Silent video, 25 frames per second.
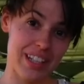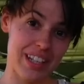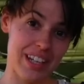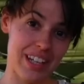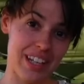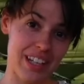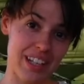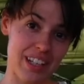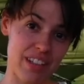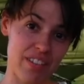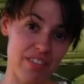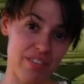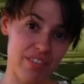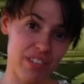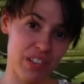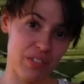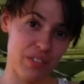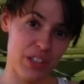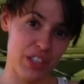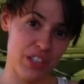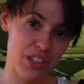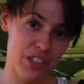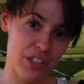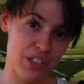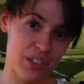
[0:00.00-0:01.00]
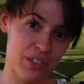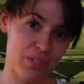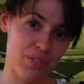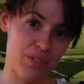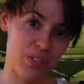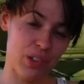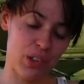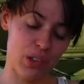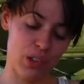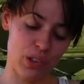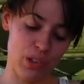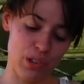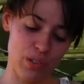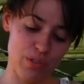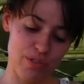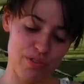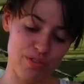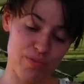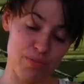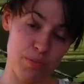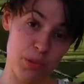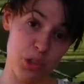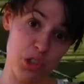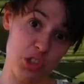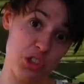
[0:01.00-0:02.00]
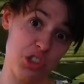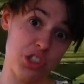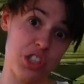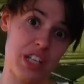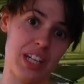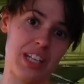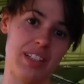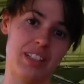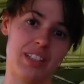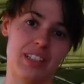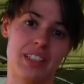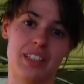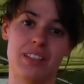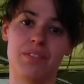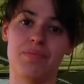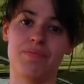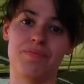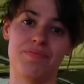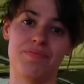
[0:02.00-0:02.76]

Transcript: the inflammation of prostate.